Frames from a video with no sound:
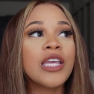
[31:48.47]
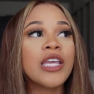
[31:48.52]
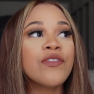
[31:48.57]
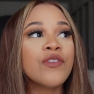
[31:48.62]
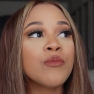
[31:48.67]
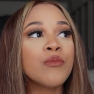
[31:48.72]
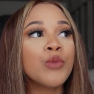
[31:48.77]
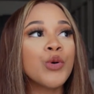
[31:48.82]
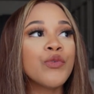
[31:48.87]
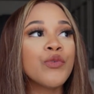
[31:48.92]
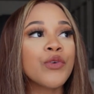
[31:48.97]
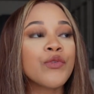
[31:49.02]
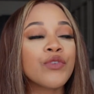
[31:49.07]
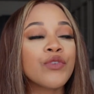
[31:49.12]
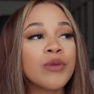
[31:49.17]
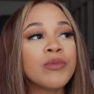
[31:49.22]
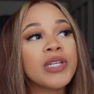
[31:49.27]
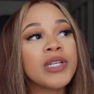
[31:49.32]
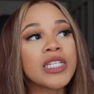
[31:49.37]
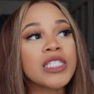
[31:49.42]
Even moving
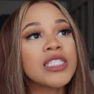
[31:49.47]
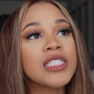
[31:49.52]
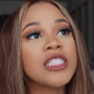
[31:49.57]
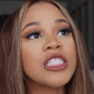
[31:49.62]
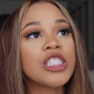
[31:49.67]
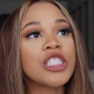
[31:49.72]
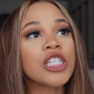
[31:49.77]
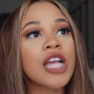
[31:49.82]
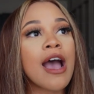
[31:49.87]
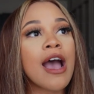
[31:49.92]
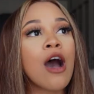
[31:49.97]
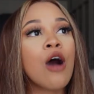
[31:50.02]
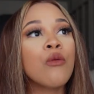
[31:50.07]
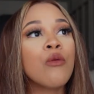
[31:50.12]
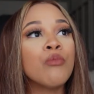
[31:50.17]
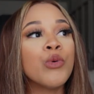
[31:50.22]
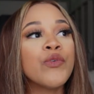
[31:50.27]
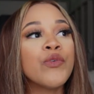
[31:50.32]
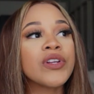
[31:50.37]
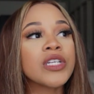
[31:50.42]
from Destiny's
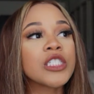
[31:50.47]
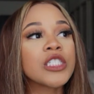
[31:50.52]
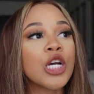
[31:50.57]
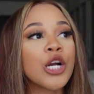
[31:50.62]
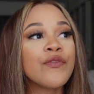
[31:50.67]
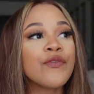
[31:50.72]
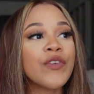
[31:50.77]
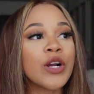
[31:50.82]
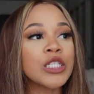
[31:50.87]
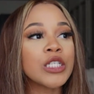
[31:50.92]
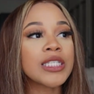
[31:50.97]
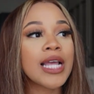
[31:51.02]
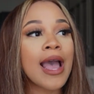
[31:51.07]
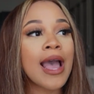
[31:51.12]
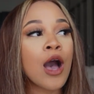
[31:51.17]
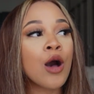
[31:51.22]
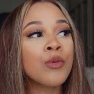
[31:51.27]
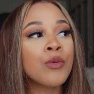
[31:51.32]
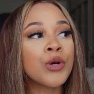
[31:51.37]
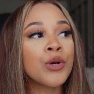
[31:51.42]
Child, moving into her first
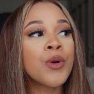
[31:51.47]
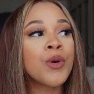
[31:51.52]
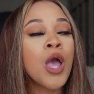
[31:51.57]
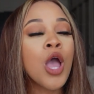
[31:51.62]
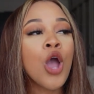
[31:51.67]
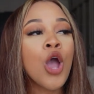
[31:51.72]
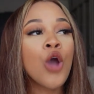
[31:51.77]
album,